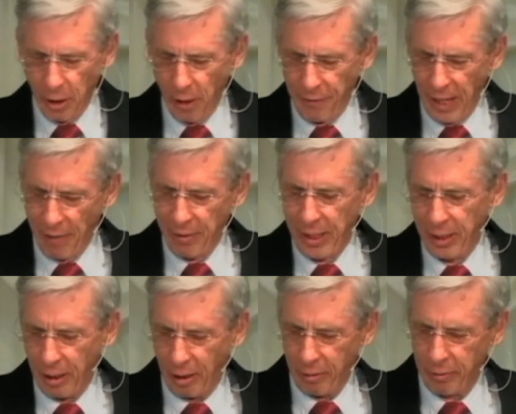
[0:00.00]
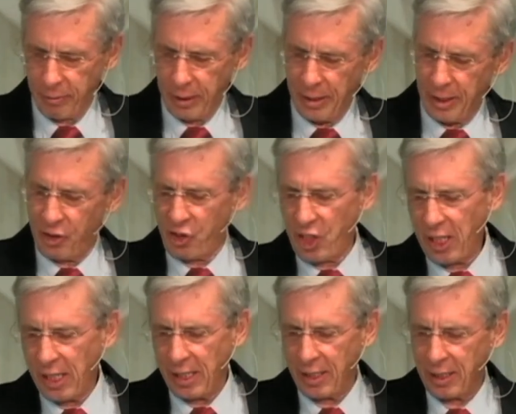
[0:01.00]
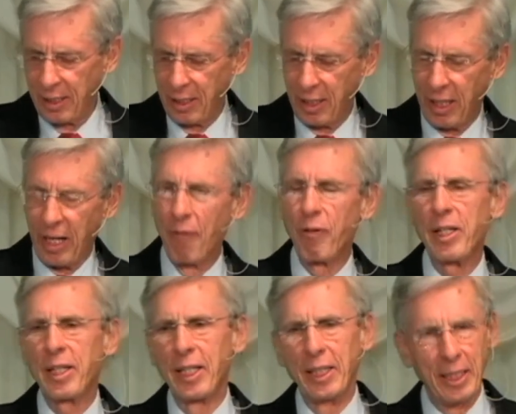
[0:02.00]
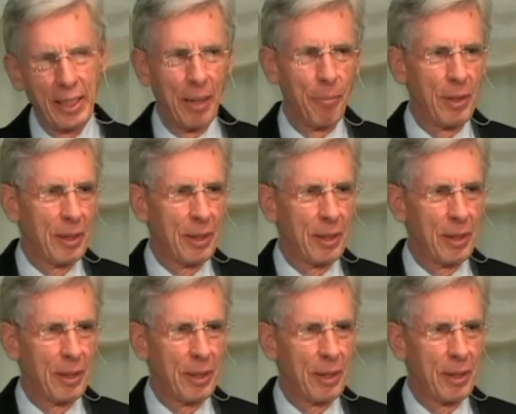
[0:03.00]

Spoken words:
of heaven and earth, and the sea, and everything in them.